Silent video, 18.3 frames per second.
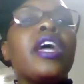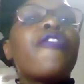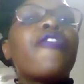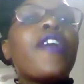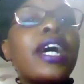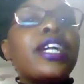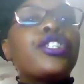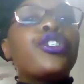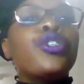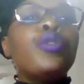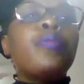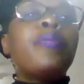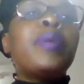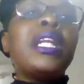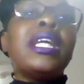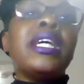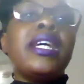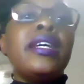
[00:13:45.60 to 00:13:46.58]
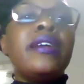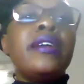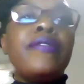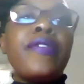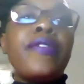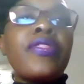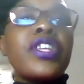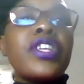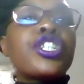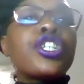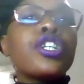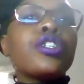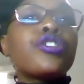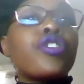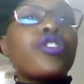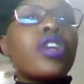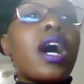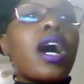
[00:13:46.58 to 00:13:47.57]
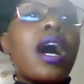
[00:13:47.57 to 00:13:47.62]
if I do believe the
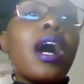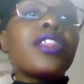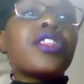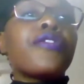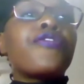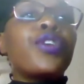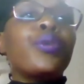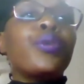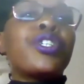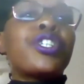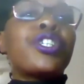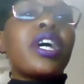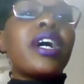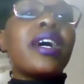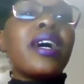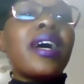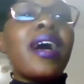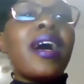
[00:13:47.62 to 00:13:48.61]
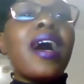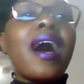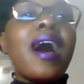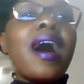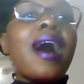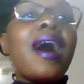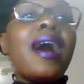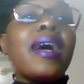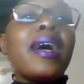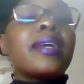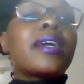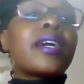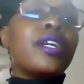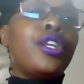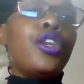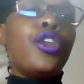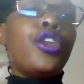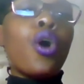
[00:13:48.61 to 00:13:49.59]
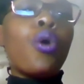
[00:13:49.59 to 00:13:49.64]
children are the future, I
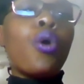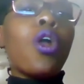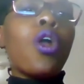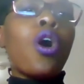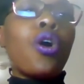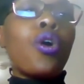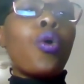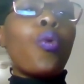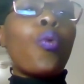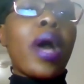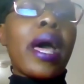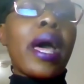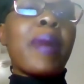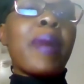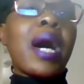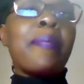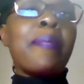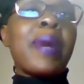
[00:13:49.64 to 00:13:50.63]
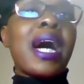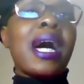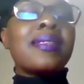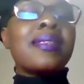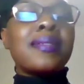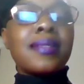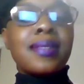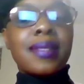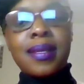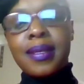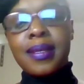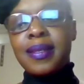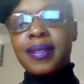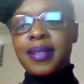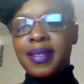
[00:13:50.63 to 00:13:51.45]
can no longer wear my mask.